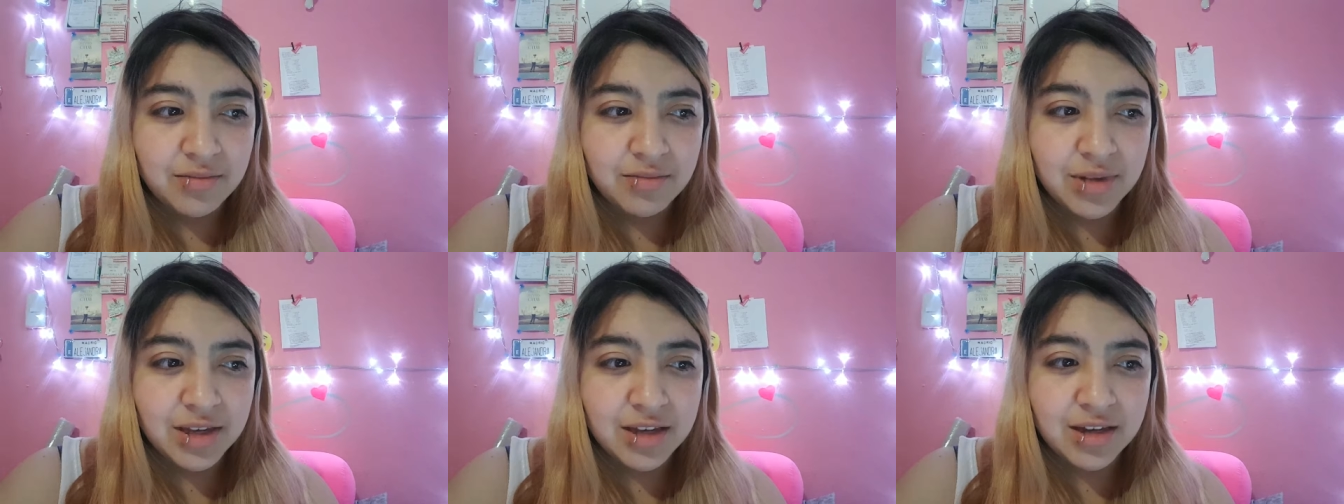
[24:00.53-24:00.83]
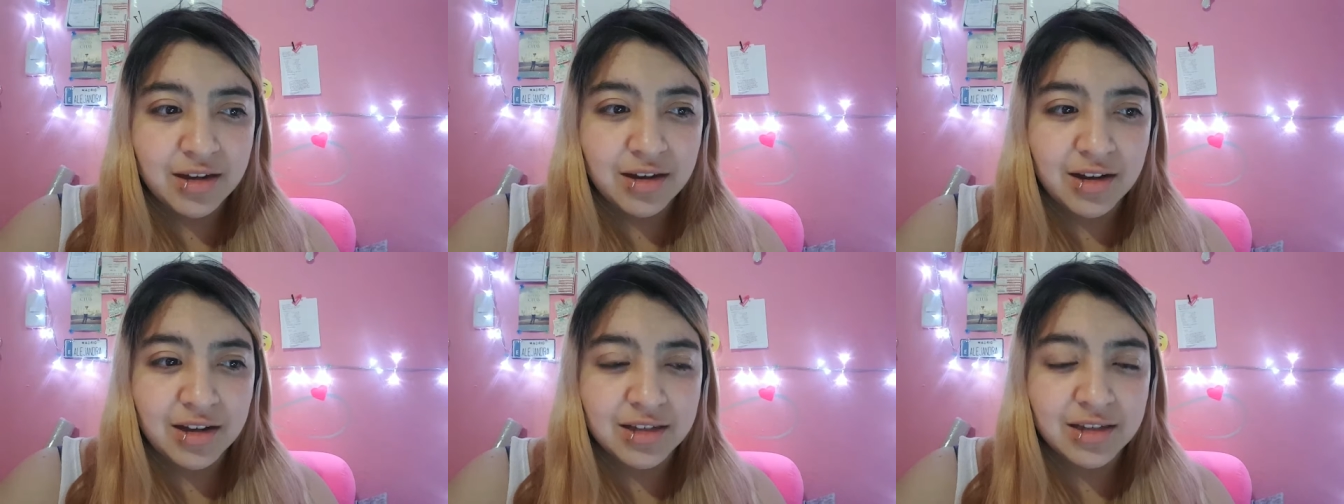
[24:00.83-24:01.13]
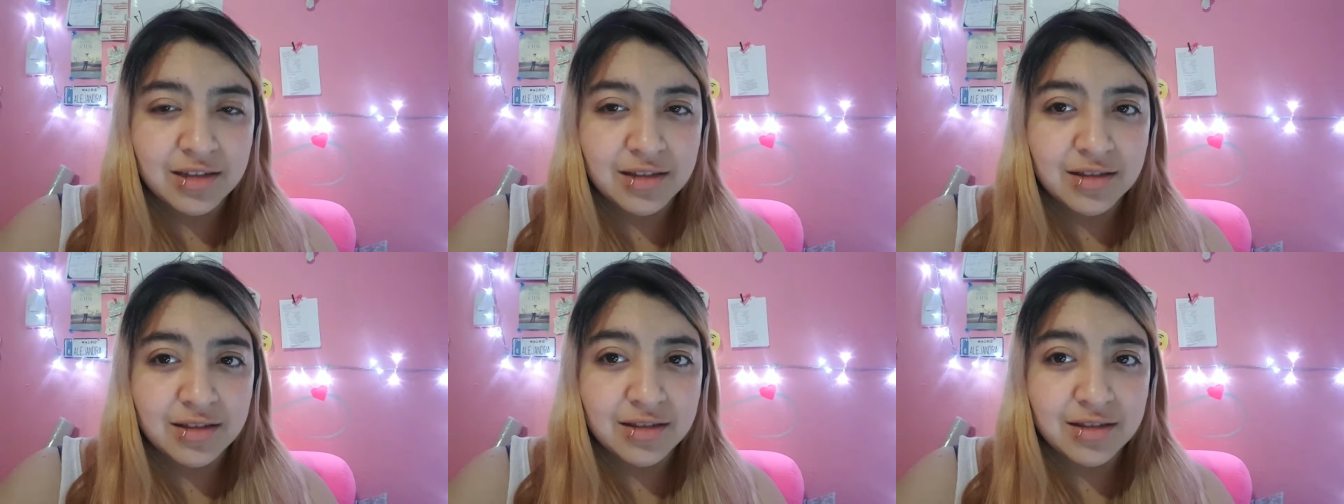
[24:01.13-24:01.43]

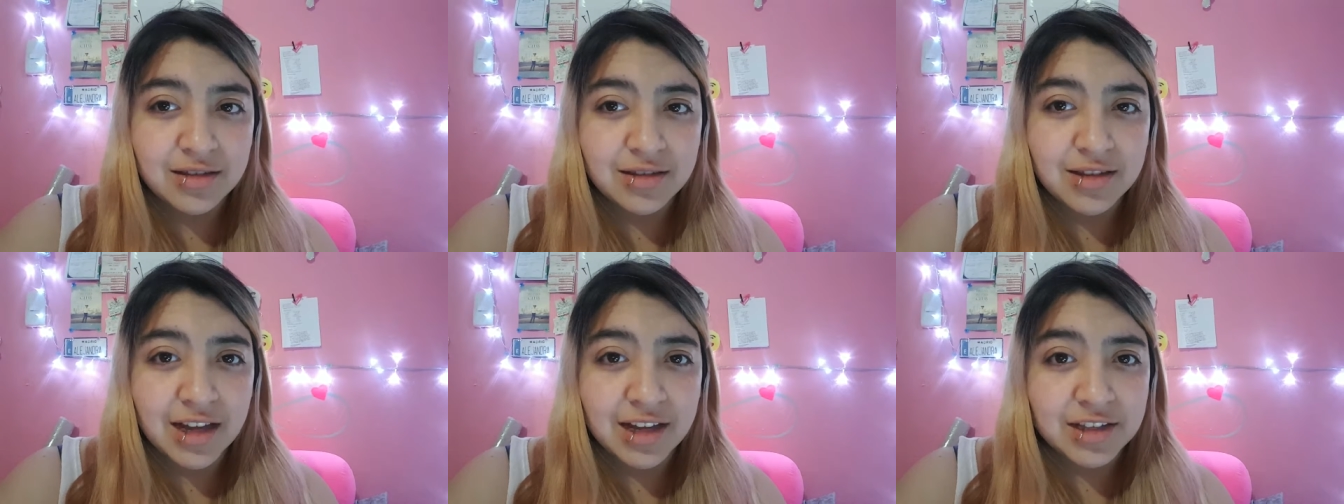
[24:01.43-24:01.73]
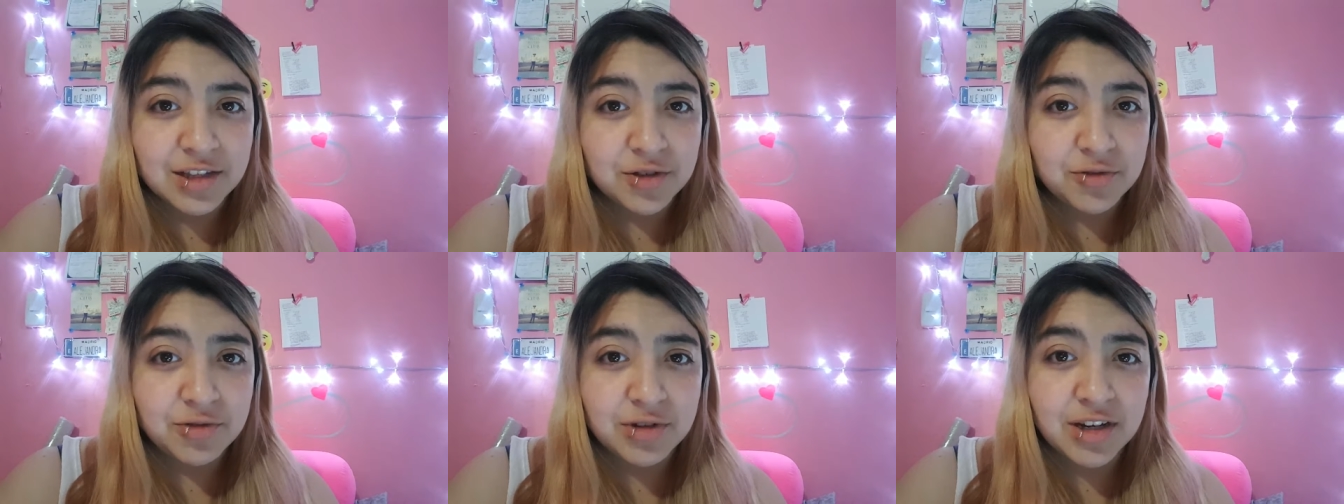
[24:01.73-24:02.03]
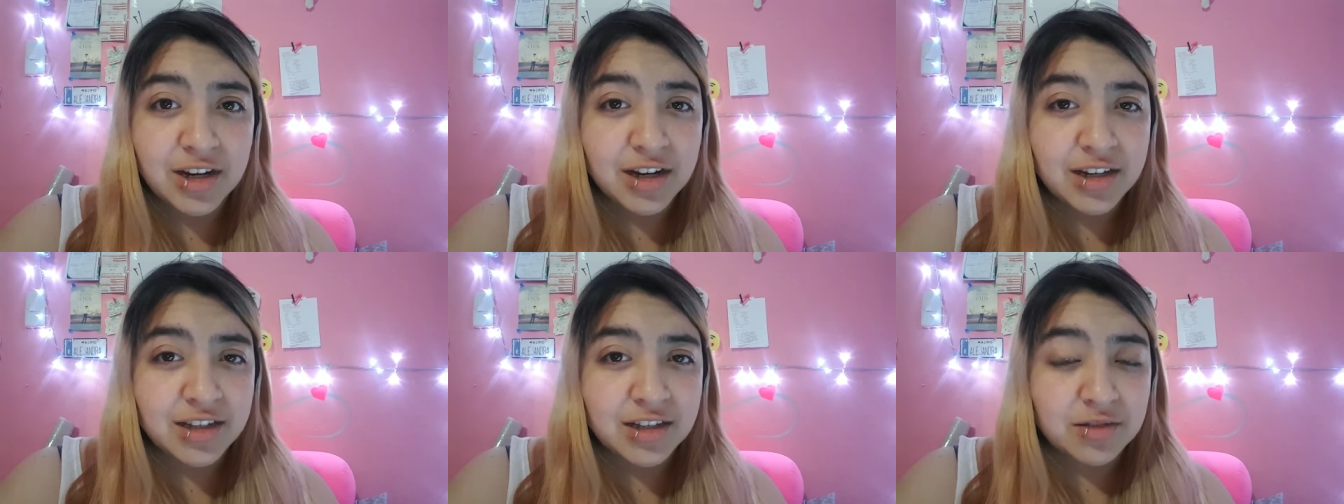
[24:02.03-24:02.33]
Because that's
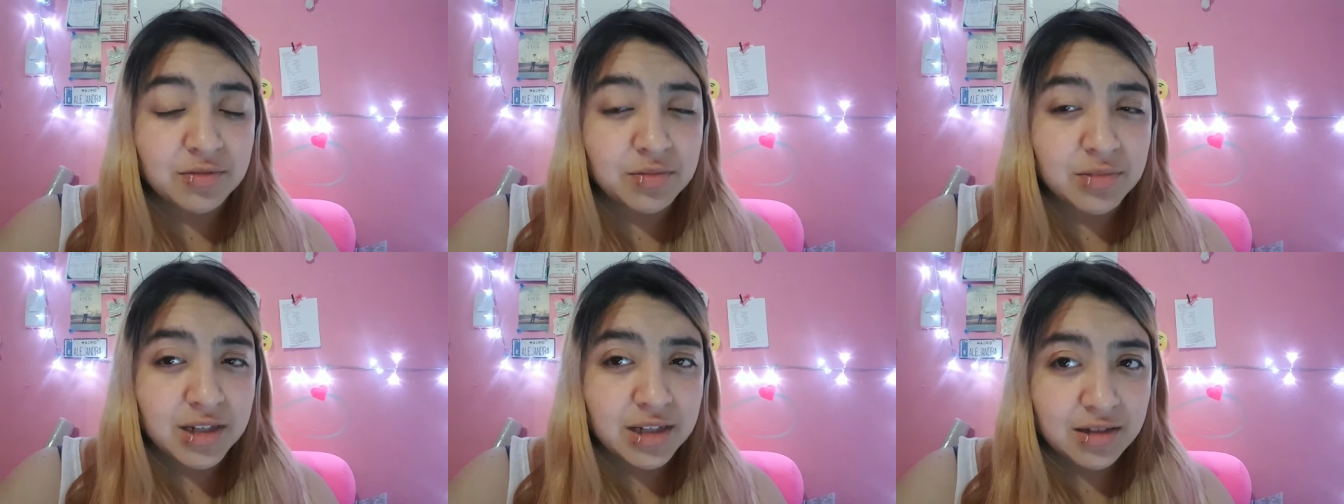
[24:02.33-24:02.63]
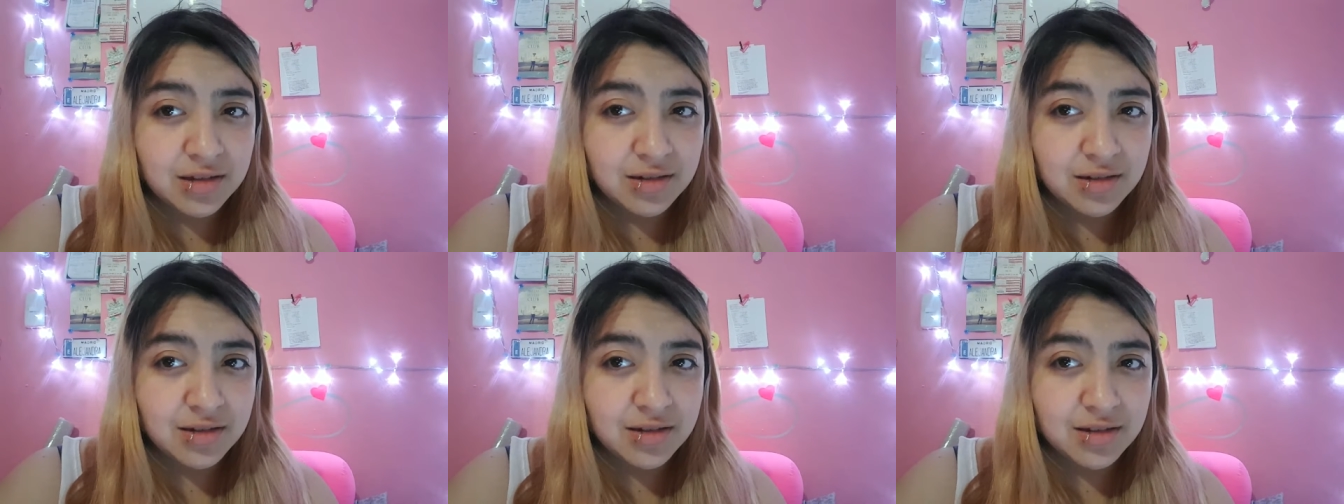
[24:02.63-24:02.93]
rejecting me.